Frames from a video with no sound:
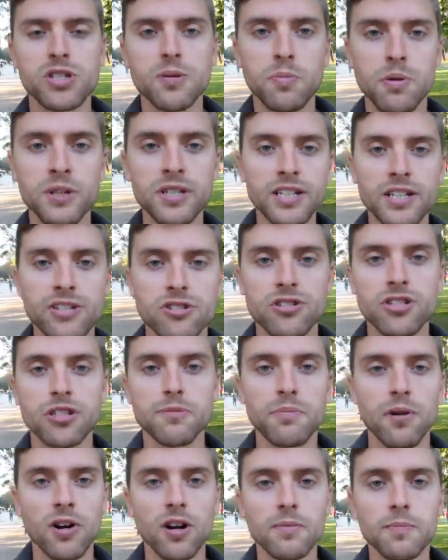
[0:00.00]
a pretty interesting
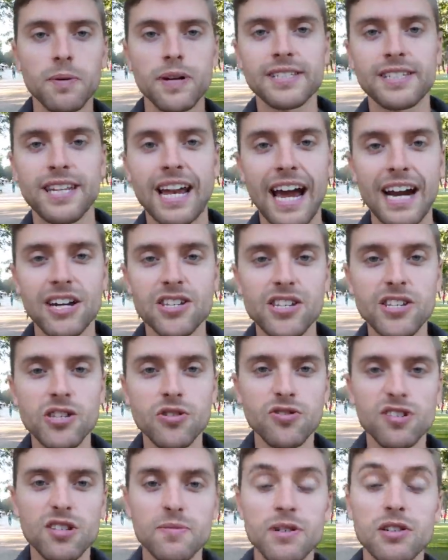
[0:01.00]
park because it actually
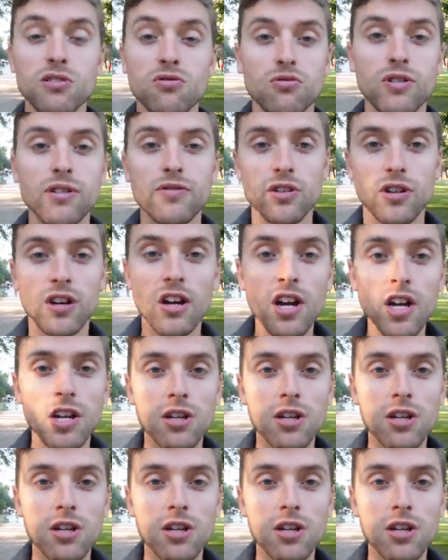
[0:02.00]
used to be a river.